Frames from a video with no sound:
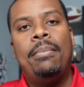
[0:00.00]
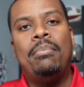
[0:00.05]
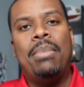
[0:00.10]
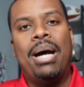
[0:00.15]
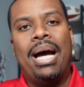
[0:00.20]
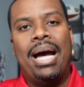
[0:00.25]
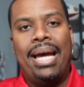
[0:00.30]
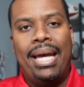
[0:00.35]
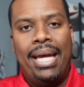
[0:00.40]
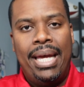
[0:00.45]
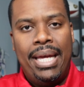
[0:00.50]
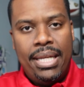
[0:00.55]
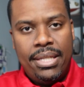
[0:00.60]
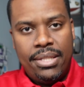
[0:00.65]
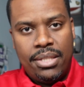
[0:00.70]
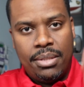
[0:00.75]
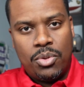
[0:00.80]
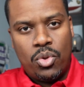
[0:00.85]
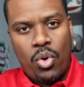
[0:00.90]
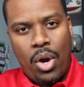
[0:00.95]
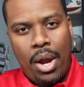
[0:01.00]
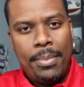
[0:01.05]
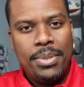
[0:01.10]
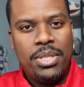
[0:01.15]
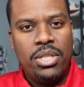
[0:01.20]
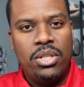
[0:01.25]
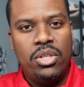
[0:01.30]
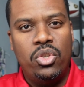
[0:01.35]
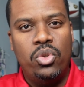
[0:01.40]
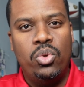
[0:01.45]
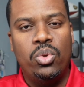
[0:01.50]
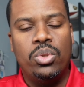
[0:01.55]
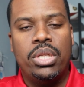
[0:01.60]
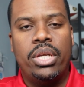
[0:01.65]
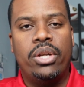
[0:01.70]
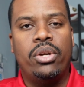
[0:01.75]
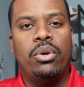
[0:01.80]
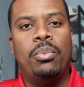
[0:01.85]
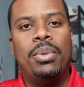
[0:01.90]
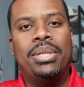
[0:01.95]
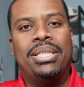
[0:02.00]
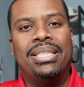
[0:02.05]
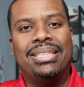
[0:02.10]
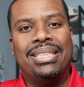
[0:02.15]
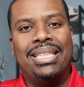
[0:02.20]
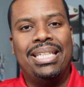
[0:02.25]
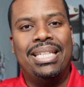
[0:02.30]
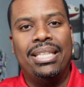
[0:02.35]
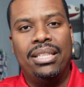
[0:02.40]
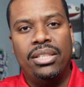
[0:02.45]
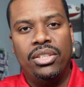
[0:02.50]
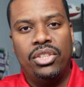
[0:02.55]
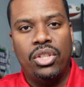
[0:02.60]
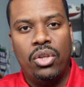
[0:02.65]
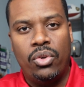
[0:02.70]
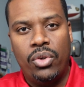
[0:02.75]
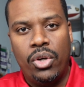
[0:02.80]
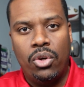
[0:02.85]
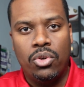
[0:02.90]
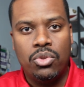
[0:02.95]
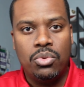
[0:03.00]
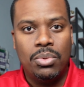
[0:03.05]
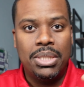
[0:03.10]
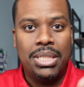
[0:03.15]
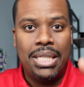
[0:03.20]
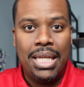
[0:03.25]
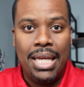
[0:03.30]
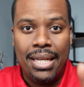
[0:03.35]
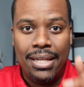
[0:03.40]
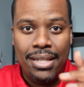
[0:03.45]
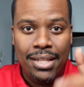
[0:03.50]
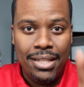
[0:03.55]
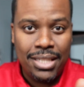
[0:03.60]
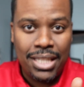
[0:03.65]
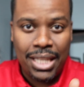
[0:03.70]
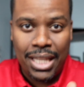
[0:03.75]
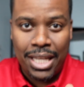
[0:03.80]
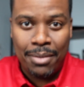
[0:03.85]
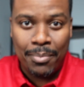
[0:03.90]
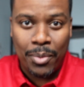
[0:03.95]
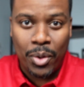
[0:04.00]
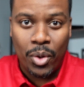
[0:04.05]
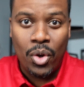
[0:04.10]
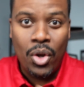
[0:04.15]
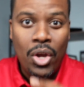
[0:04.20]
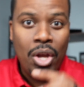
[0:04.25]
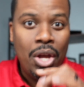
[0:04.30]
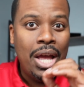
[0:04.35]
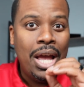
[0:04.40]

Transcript: by subscribing to the newsletter, which is in the show notes. Once again, disclaimer,